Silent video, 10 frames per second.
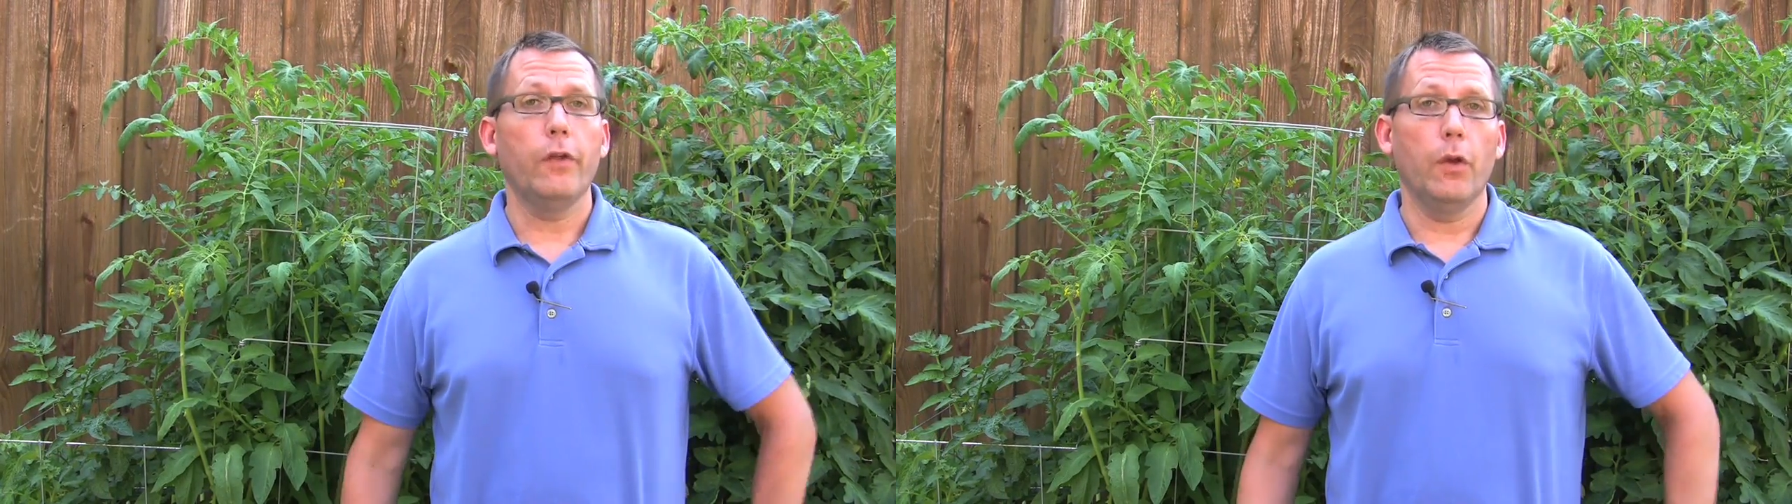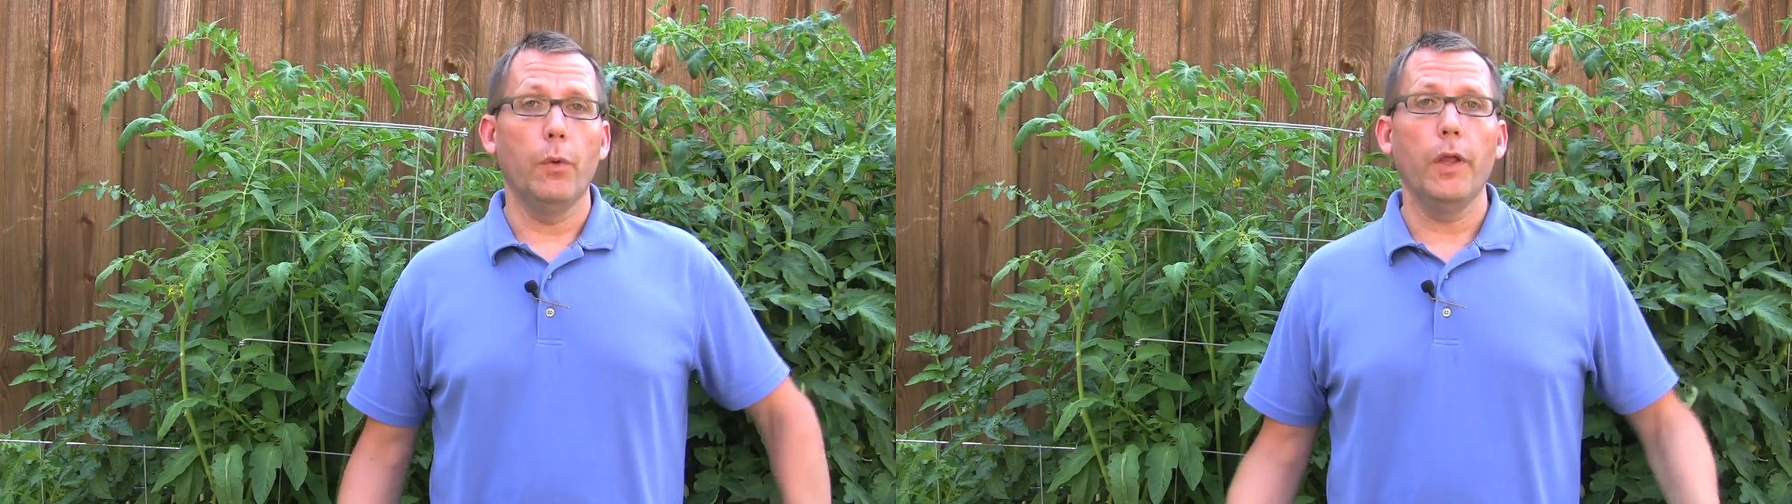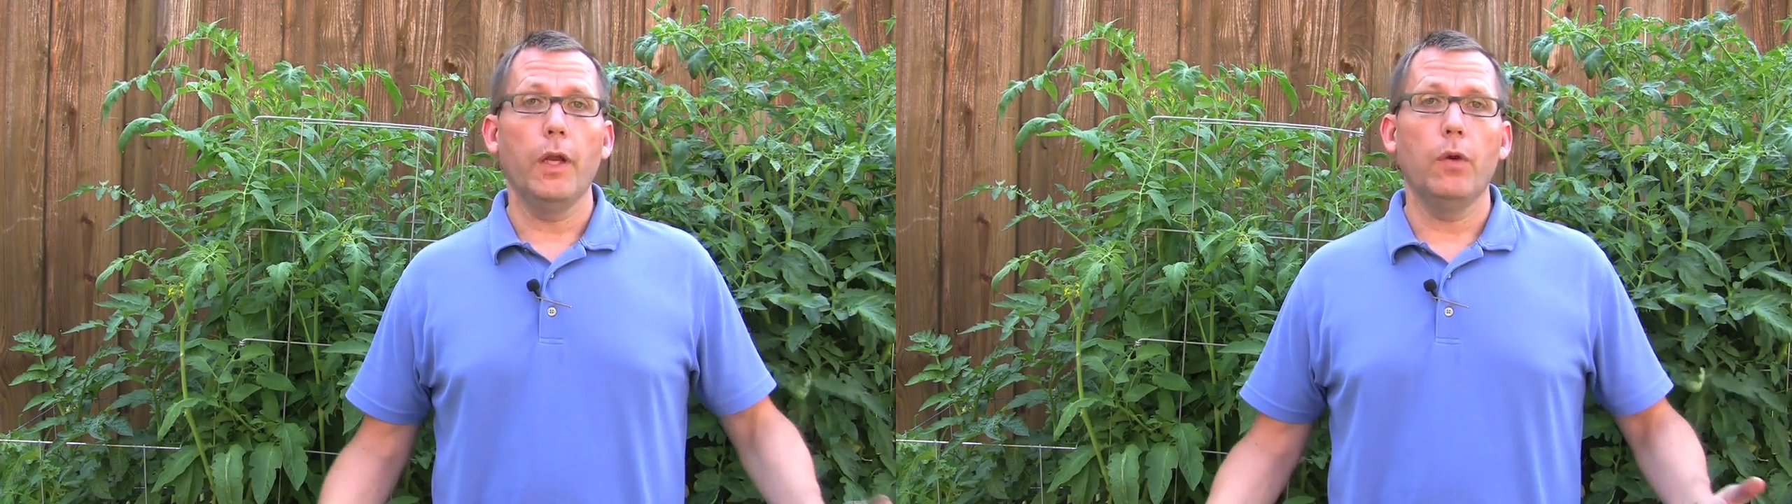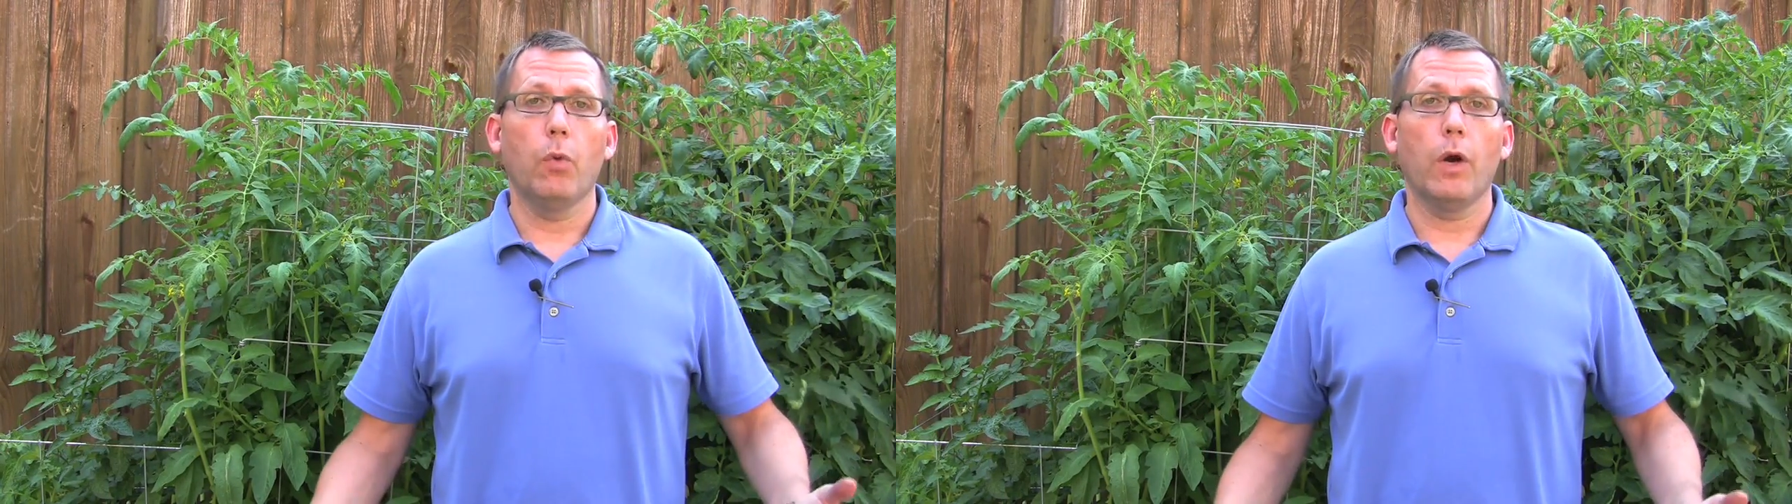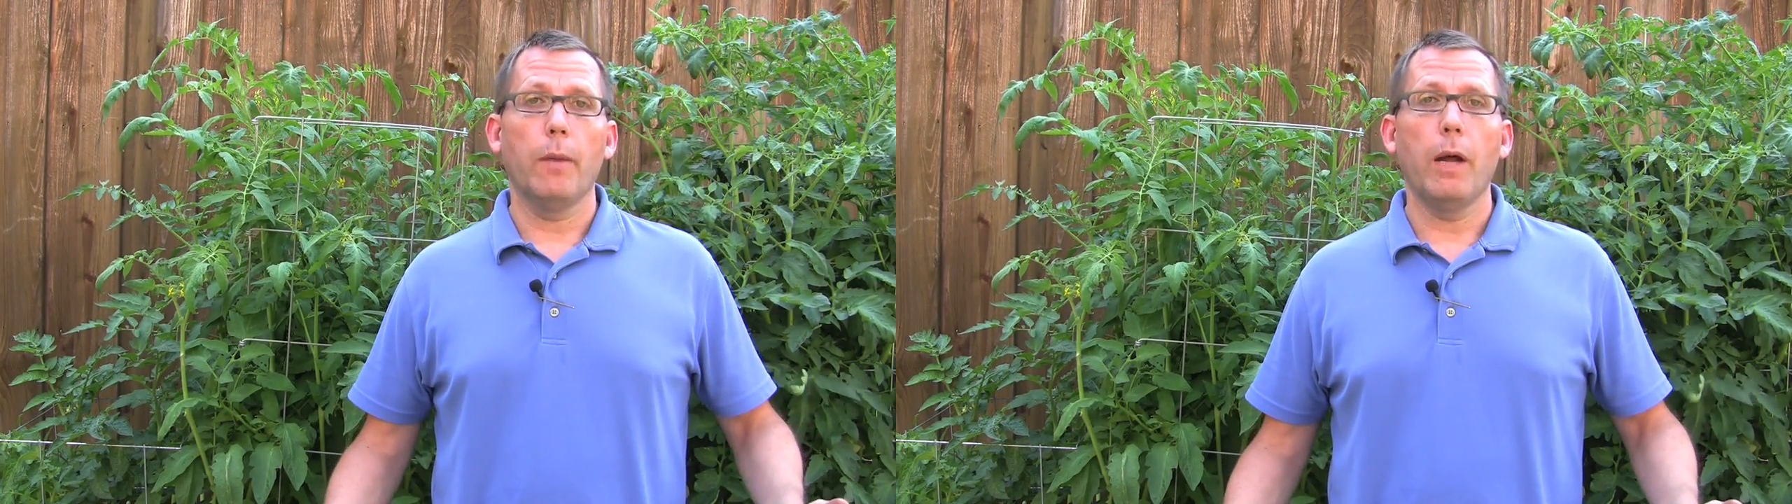that you really need to
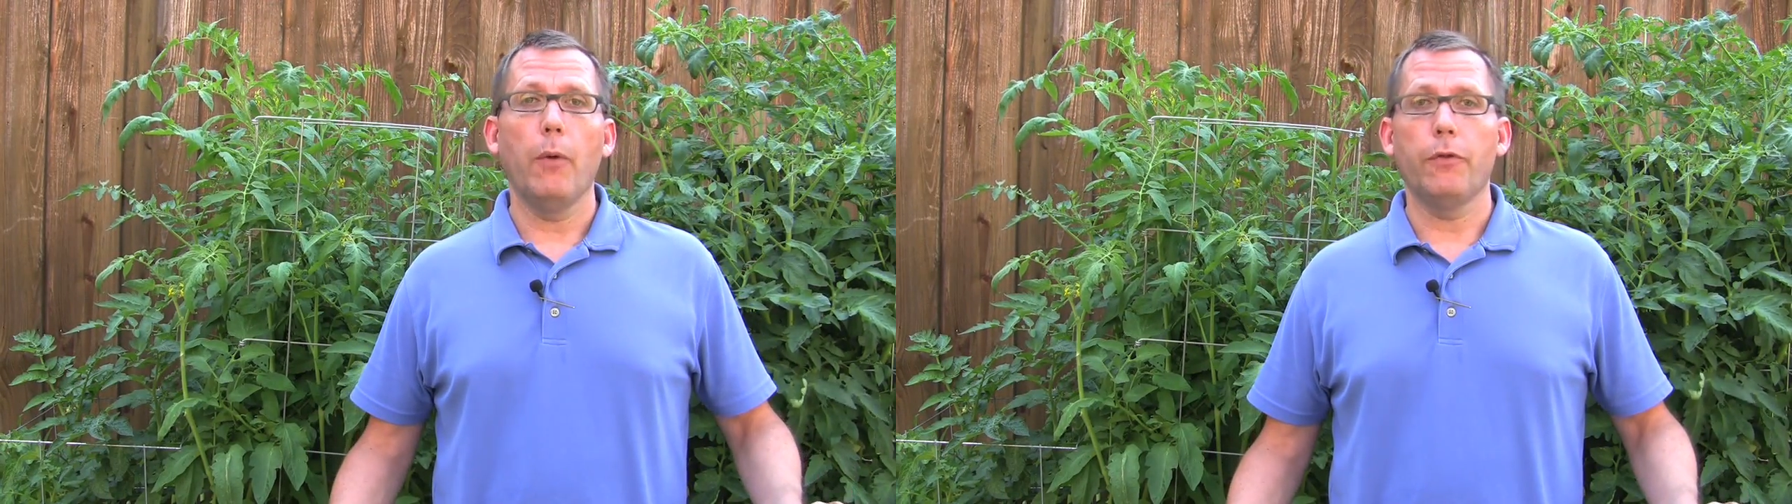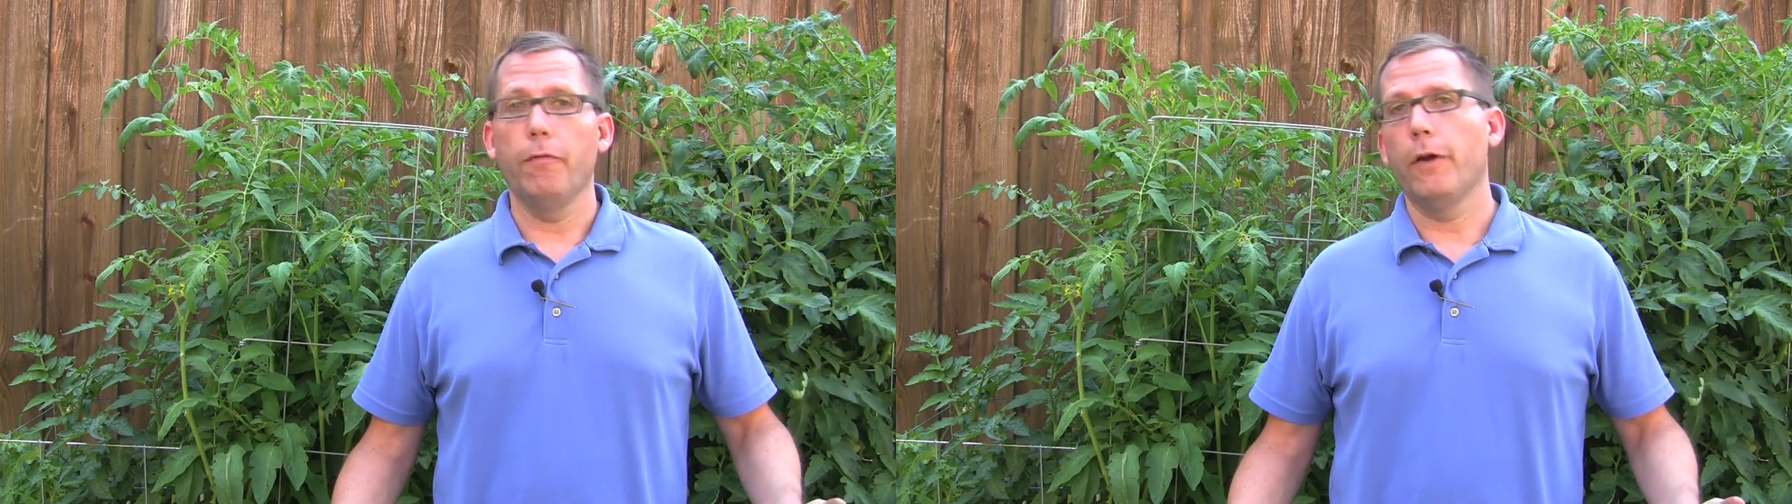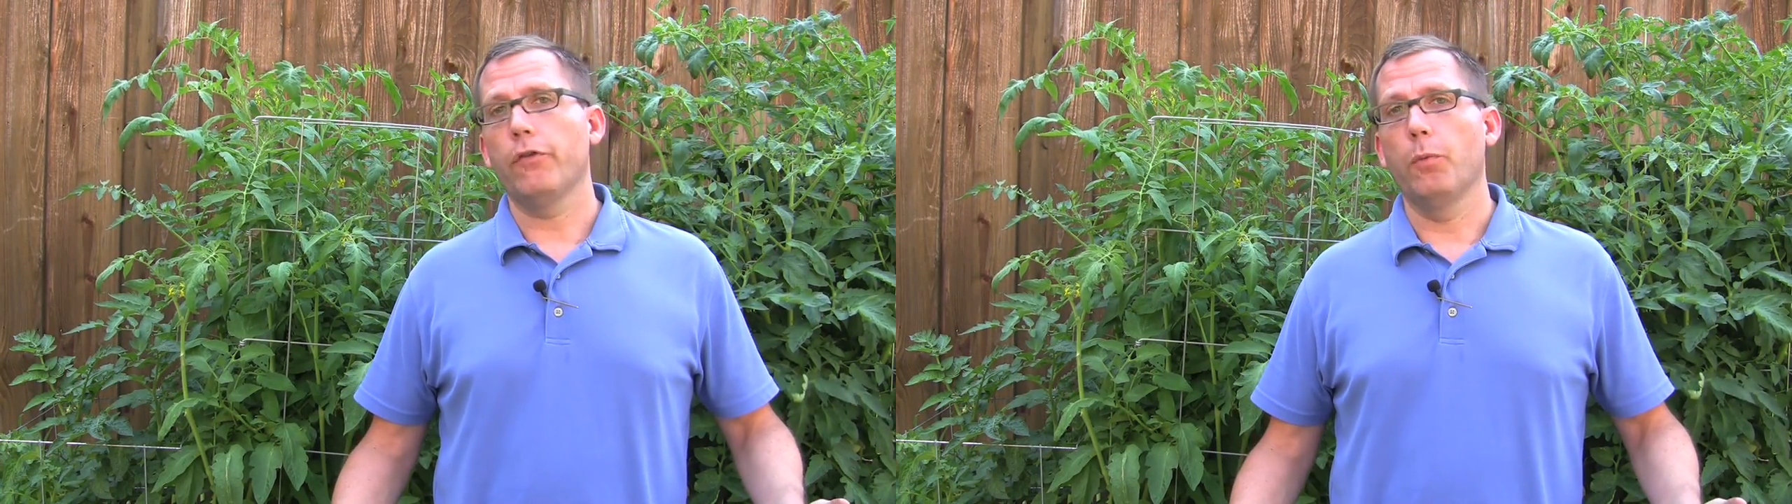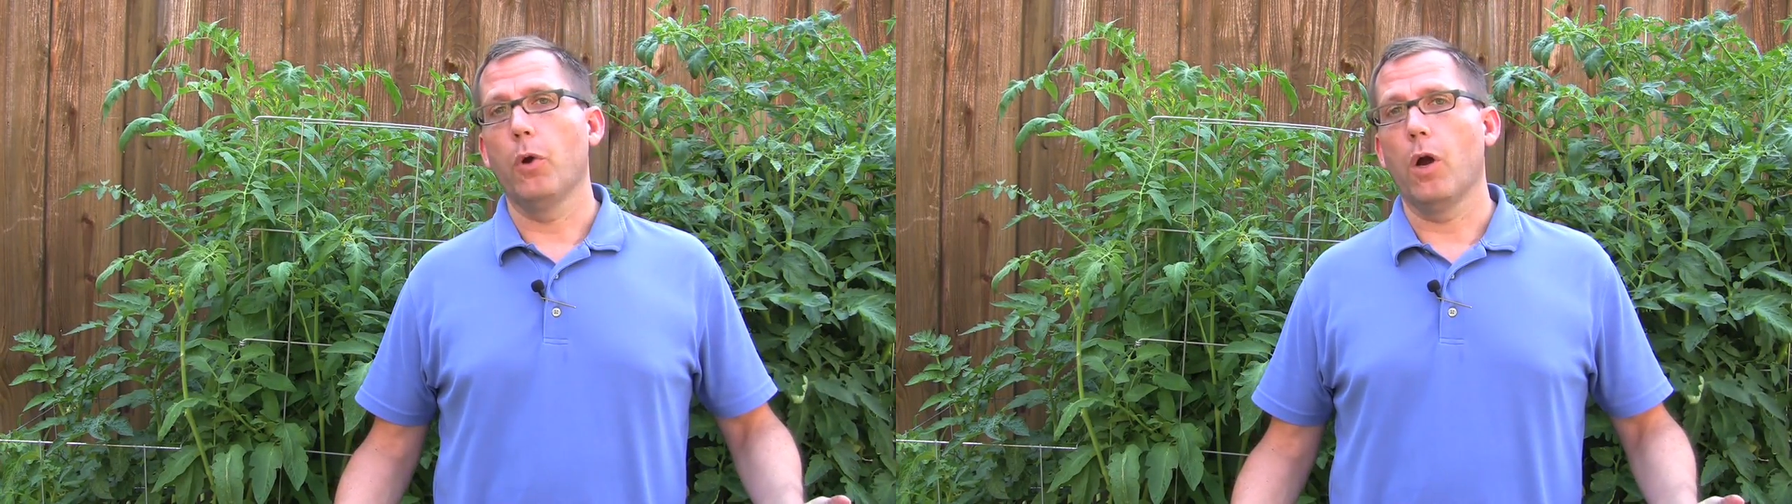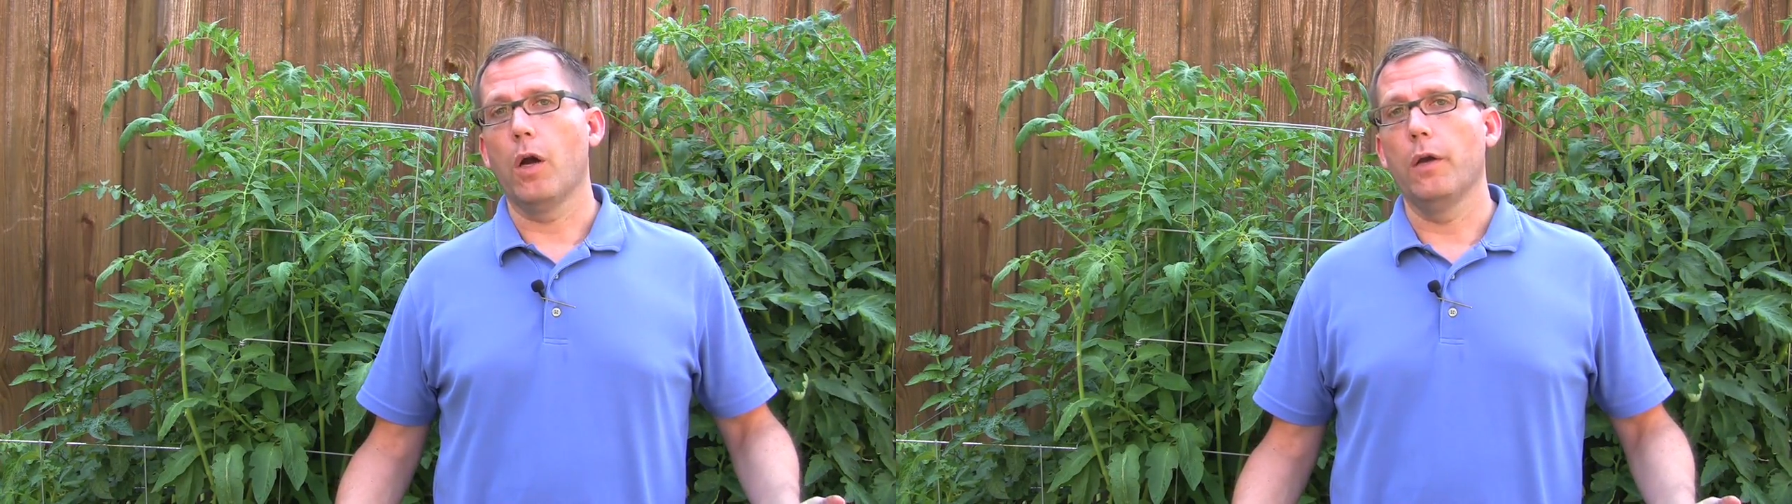worry about with your vegetable
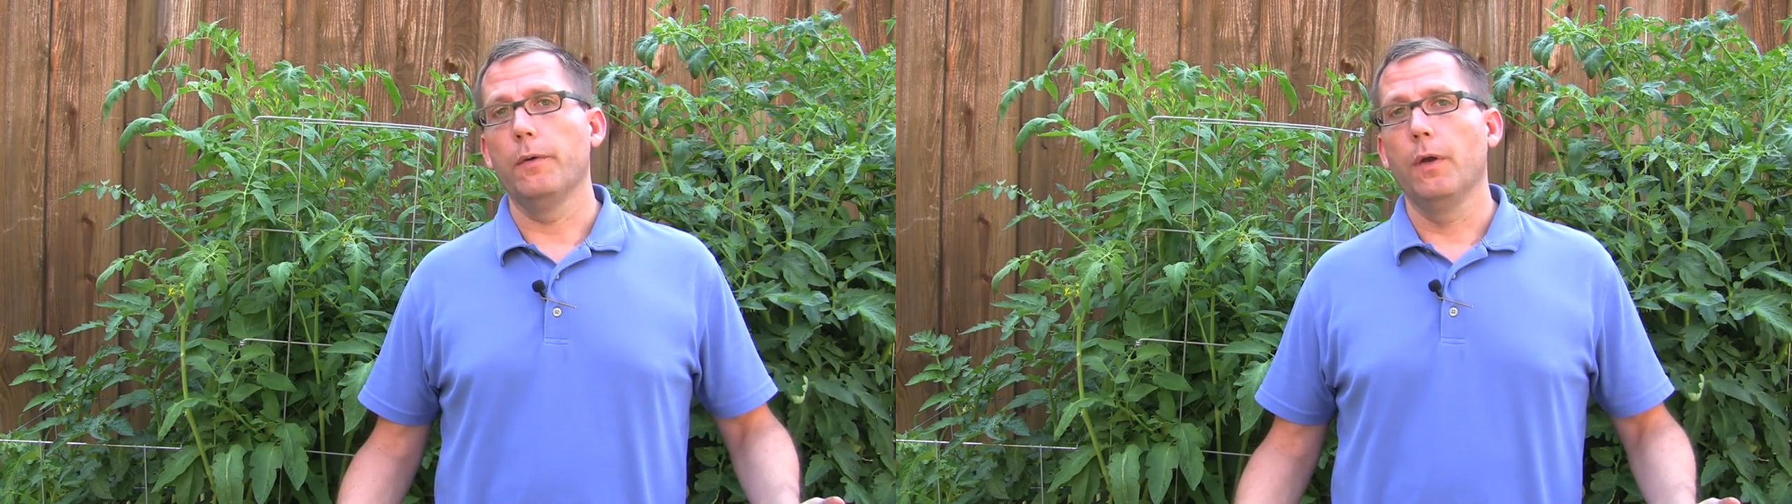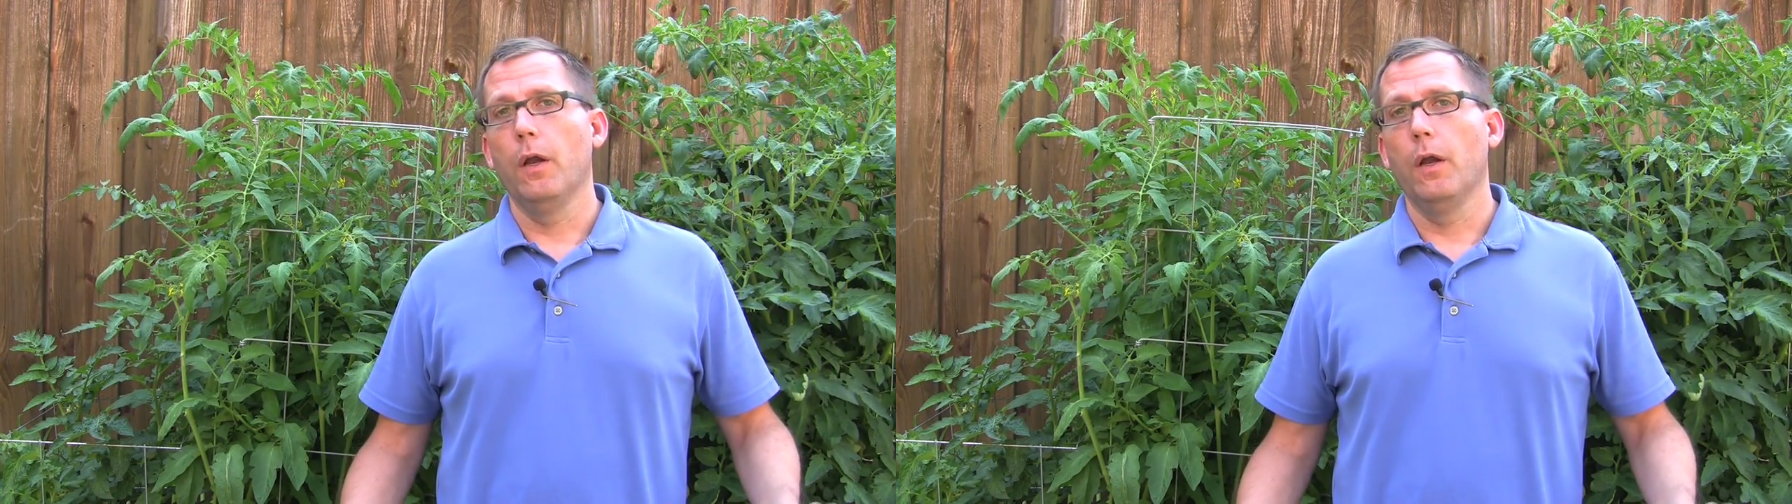garden: